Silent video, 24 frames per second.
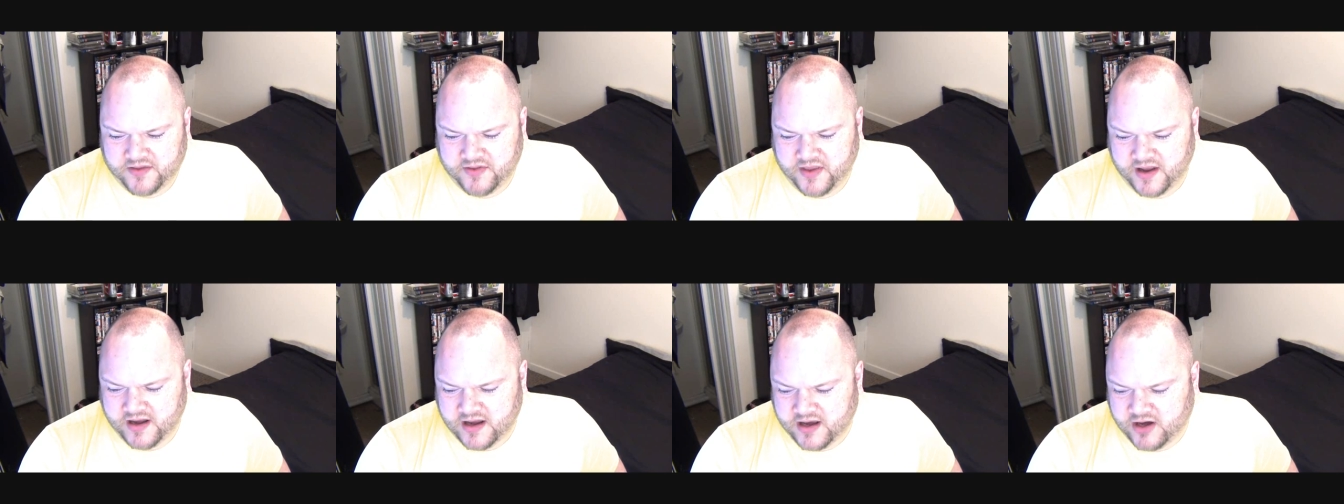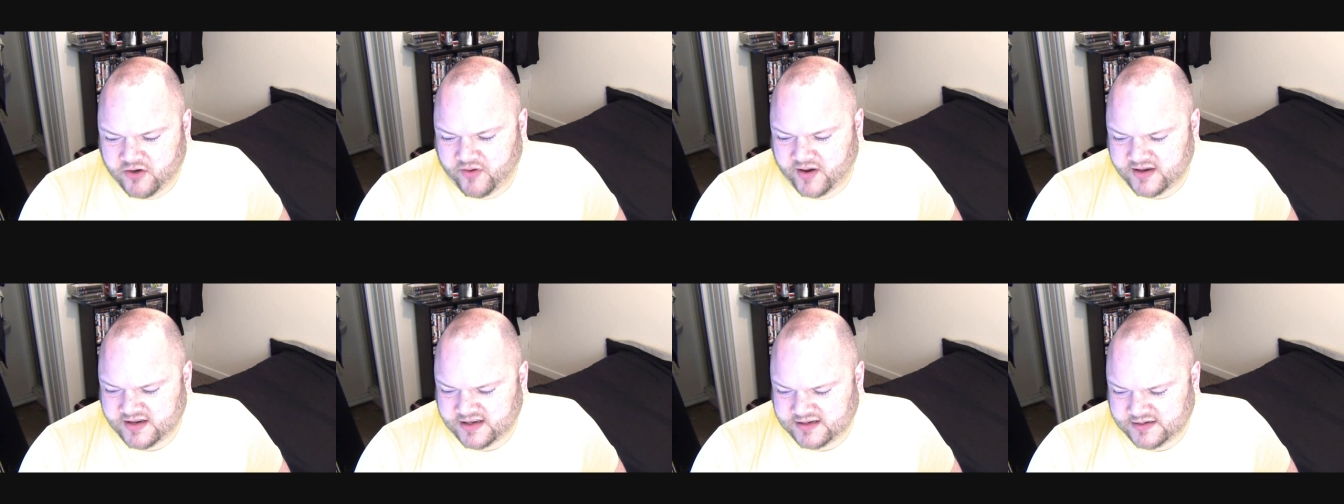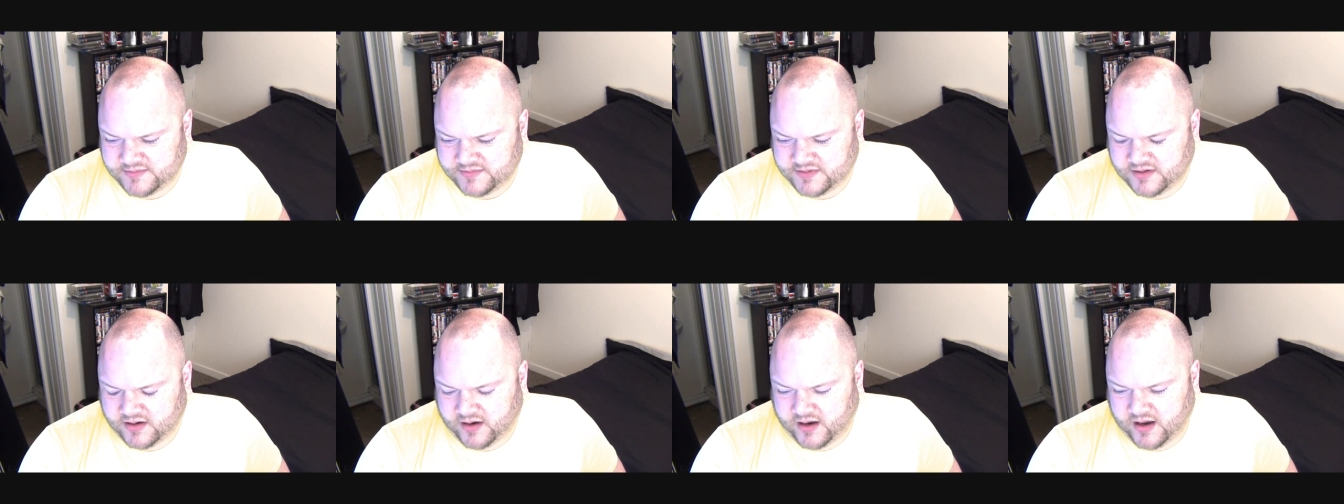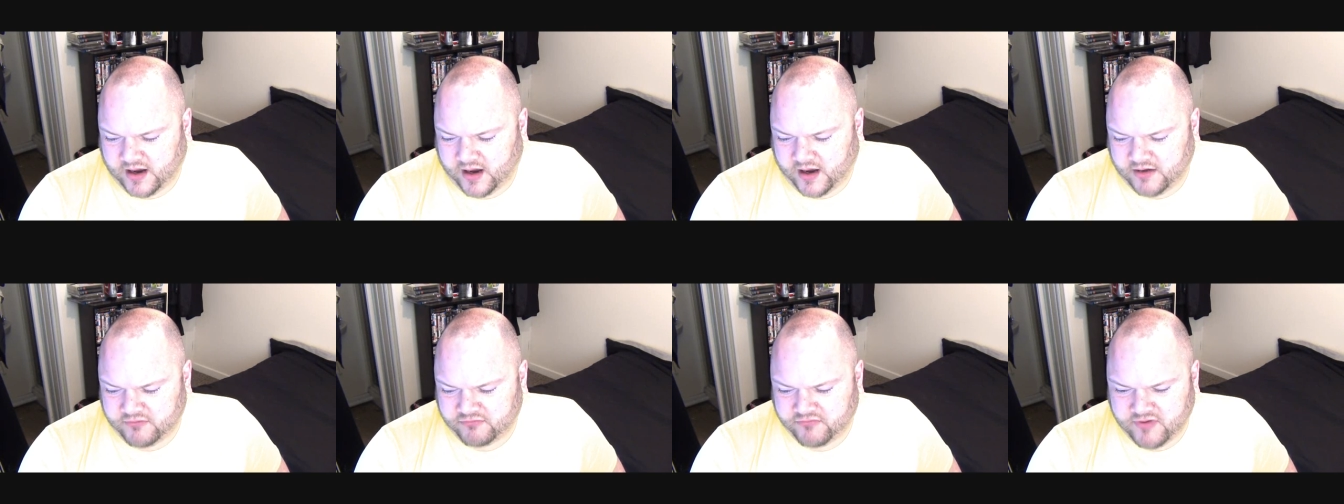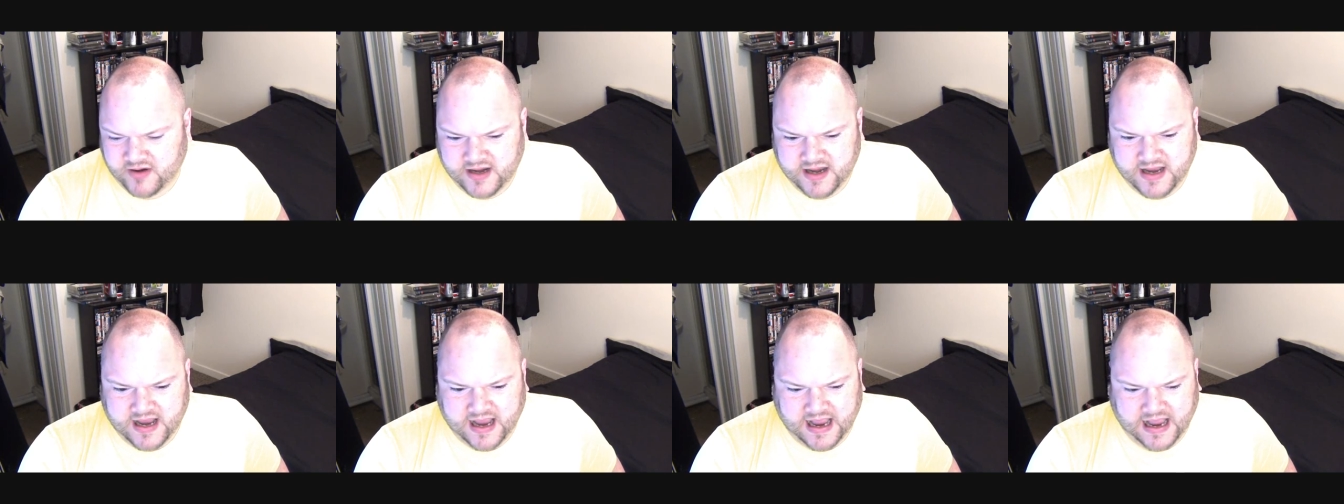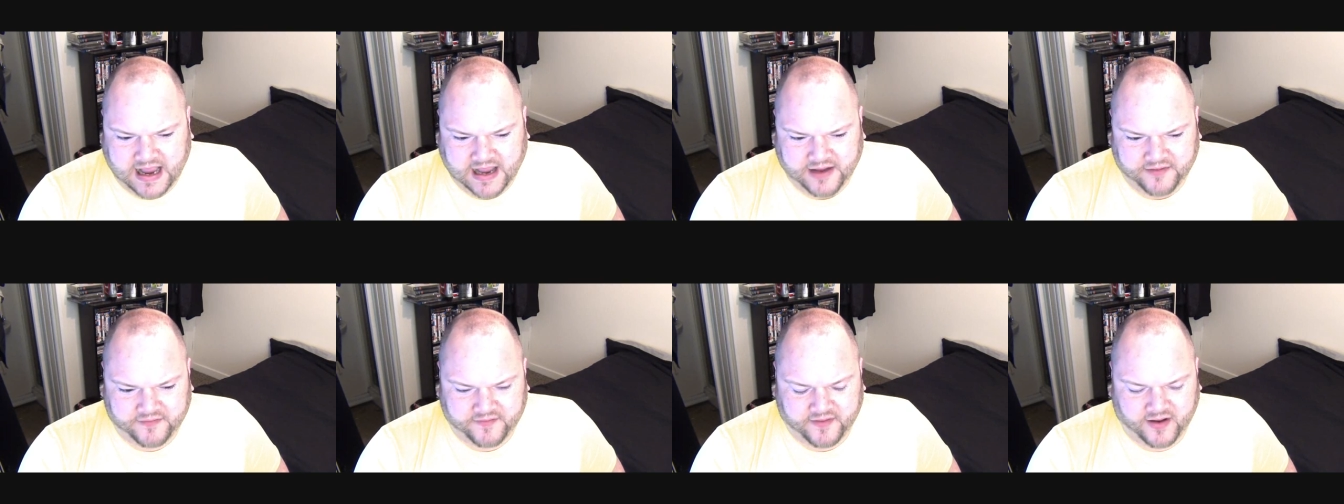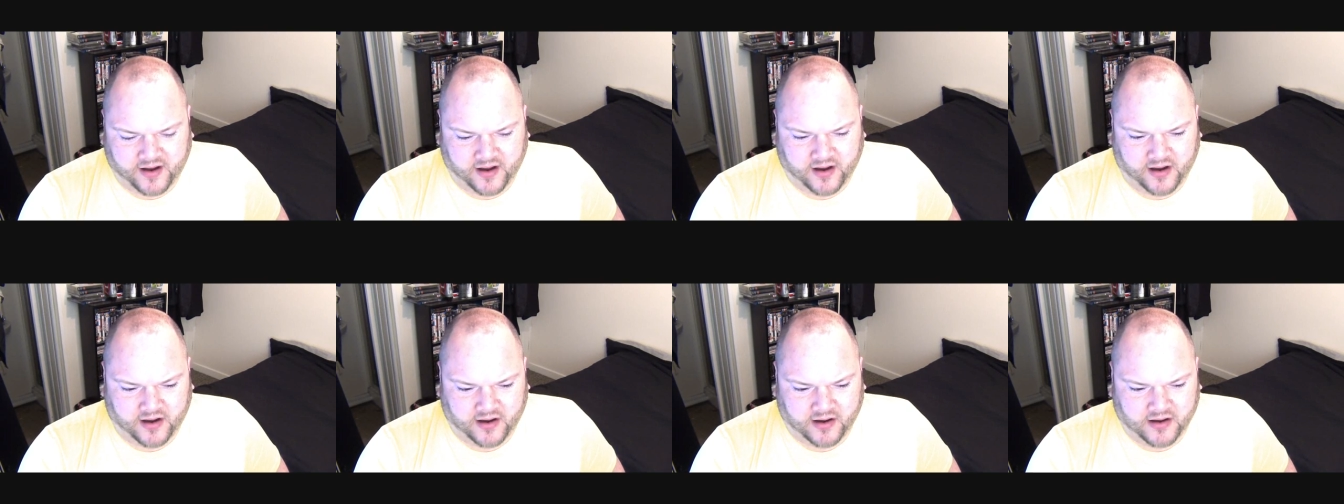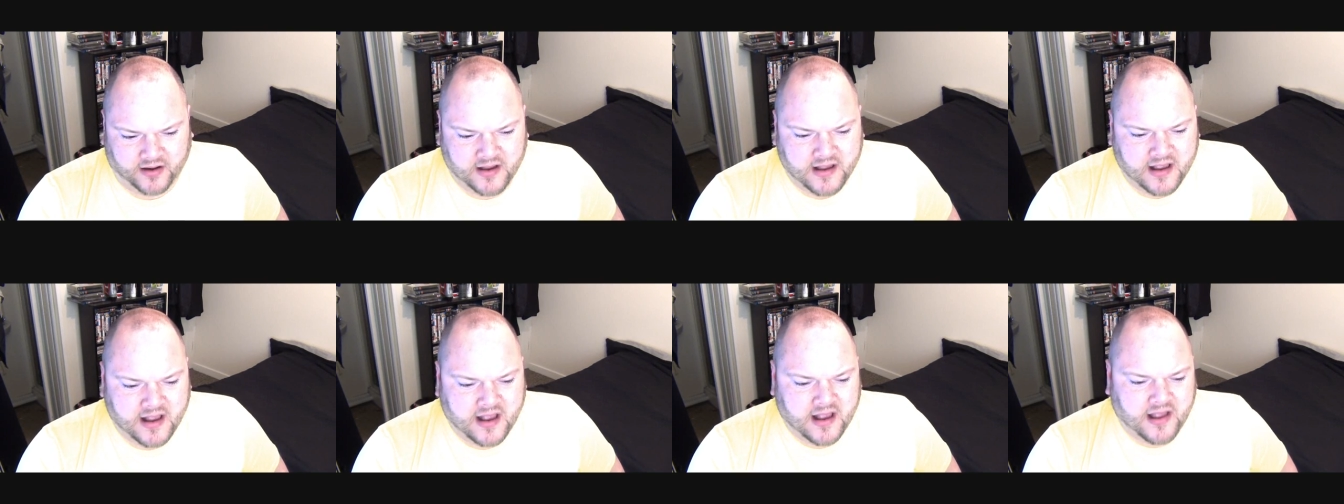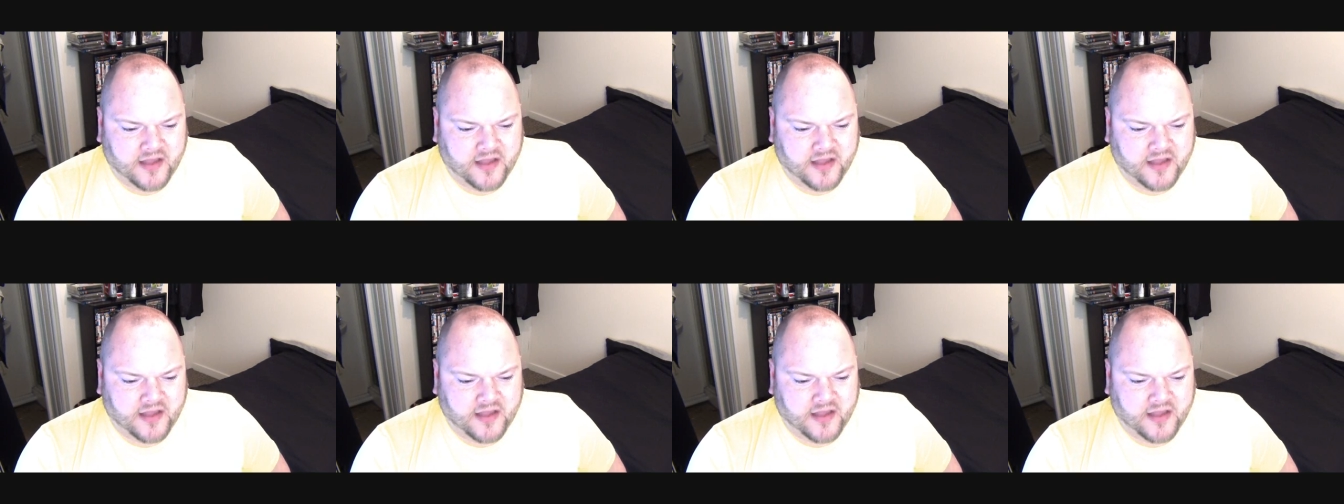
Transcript: The only criticisms I, I really have are